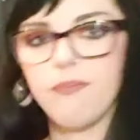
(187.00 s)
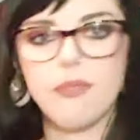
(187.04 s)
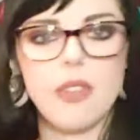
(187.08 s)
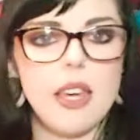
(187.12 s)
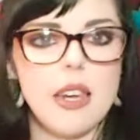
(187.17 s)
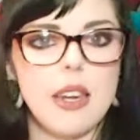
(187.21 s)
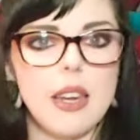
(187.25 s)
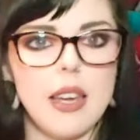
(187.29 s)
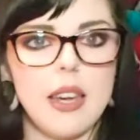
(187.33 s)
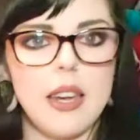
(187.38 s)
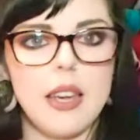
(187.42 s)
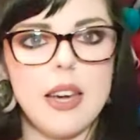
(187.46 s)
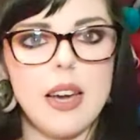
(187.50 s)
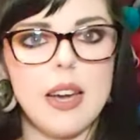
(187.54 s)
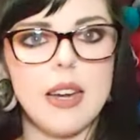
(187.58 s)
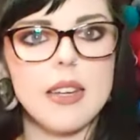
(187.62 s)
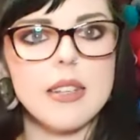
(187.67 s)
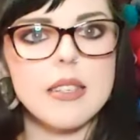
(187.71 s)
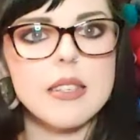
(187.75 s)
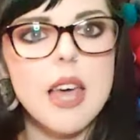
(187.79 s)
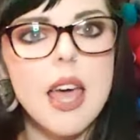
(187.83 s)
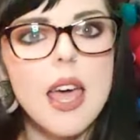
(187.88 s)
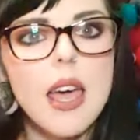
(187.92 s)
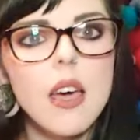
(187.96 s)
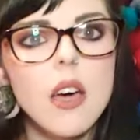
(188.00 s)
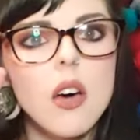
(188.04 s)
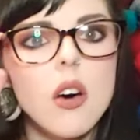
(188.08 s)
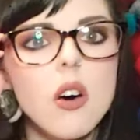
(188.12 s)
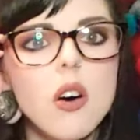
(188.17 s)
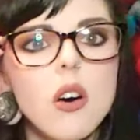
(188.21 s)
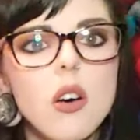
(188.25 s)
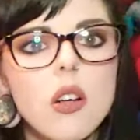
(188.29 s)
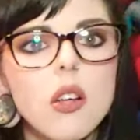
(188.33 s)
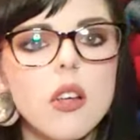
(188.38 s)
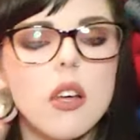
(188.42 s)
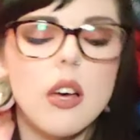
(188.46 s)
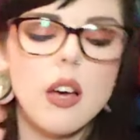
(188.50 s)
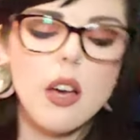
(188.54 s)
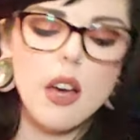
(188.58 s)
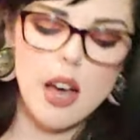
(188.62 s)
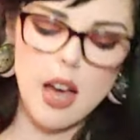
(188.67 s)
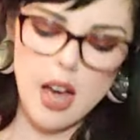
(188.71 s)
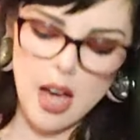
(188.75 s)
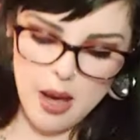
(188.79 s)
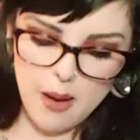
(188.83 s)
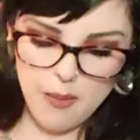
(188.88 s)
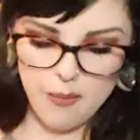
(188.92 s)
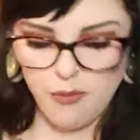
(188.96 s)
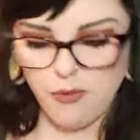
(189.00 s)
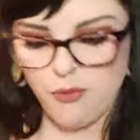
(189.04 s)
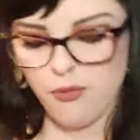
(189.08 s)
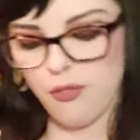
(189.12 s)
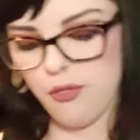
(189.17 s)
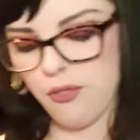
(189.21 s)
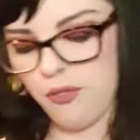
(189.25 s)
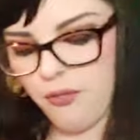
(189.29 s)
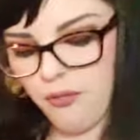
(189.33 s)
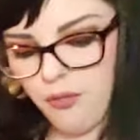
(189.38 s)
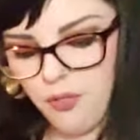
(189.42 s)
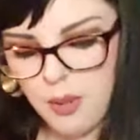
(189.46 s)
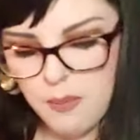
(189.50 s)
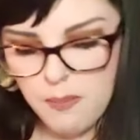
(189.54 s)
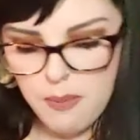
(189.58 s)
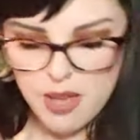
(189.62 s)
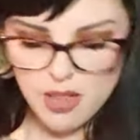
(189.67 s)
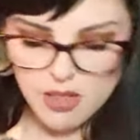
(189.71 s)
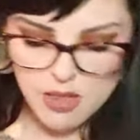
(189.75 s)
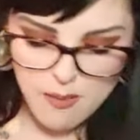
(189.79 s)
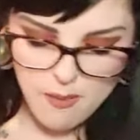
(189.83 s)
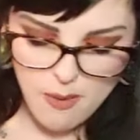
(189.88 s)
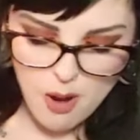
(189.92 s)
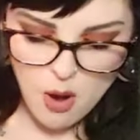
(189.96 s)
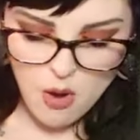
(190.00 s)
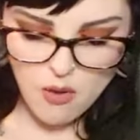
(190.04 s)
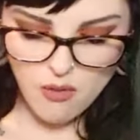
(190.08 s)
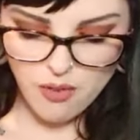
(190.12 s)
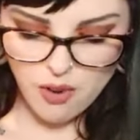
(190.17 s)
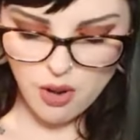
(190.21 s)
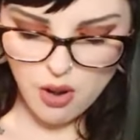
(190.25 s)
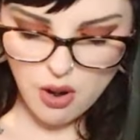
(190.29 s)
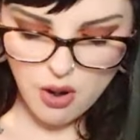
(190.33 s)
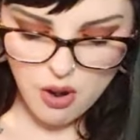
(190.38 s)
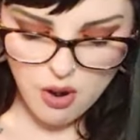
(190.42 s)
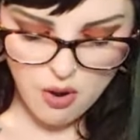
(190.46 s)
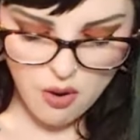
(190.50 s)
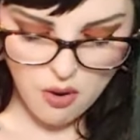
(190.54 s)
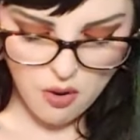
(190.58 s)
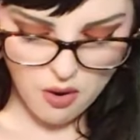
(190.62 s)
getting any kind of tangle, flipping them over,